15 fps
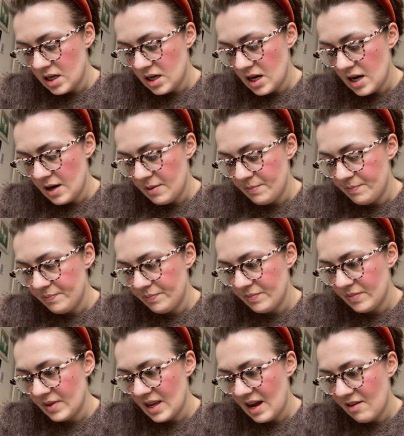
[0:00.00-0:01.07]

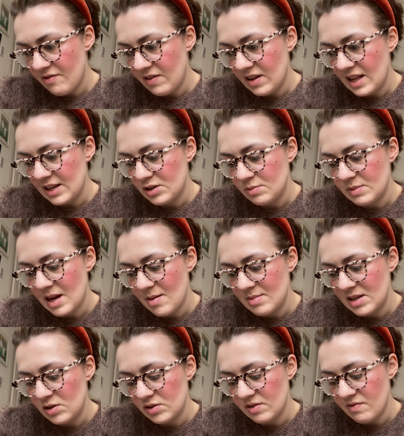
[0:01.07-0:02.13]
I feel like sometimes it
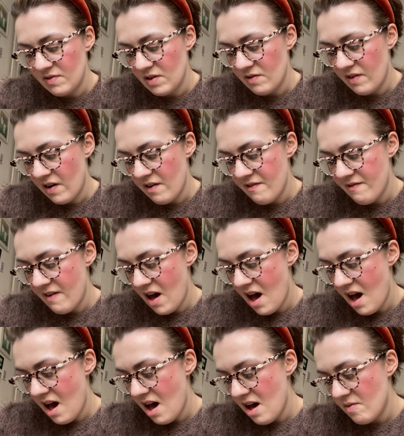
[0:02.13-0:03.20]
doesn't feel very
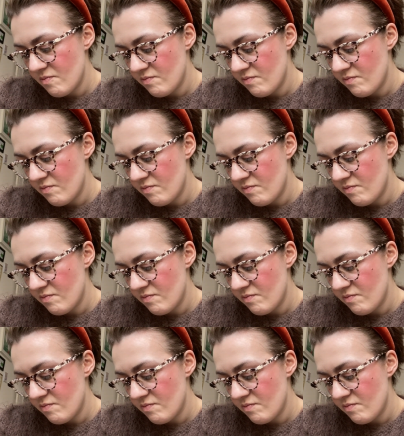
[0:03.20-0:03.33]
fair